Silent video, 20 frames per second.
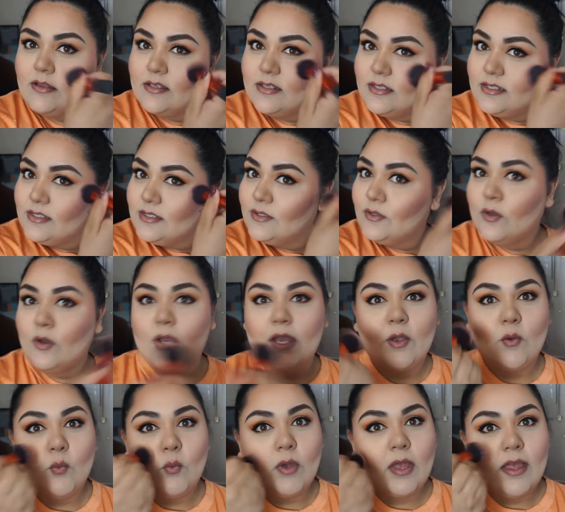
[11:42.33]
this is
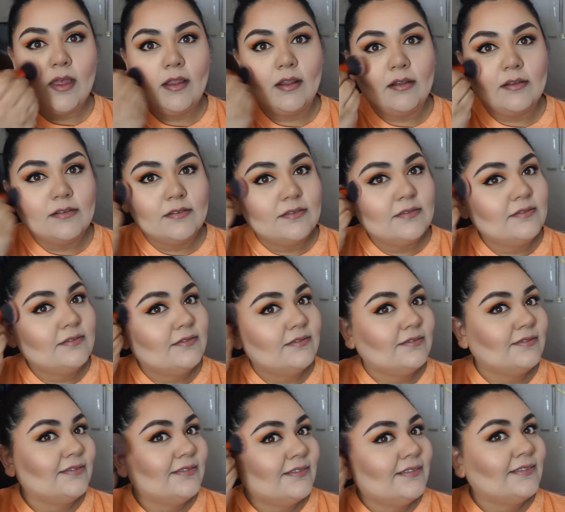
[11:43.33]
going well.
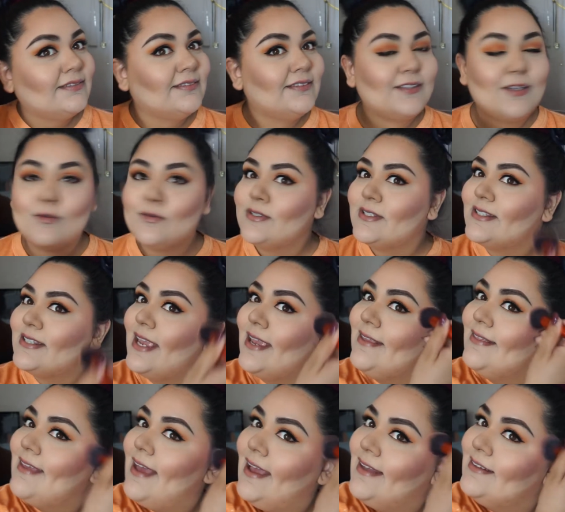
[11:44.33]
Don't say
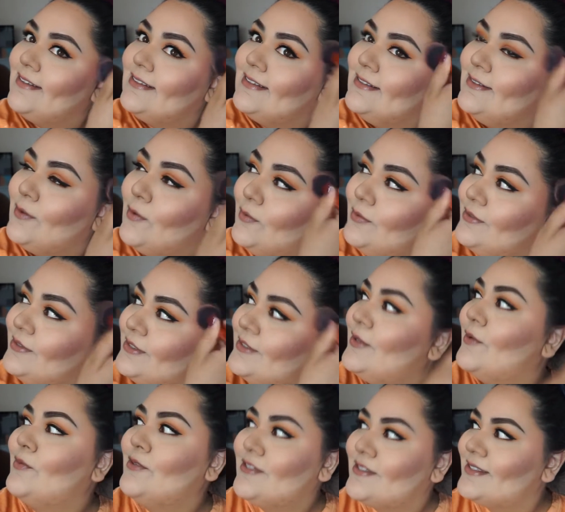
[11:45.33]
that.
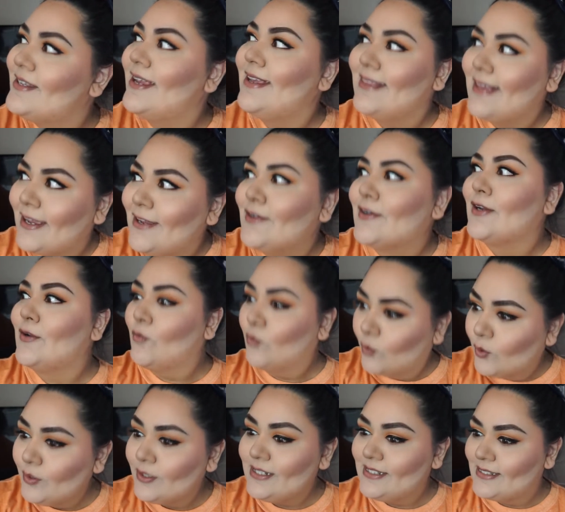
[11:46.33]
Don't say that. You're gonna
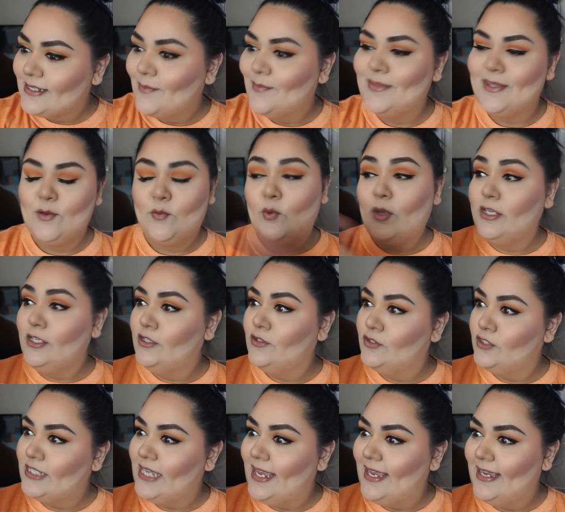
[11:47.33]
ruin something. What you say?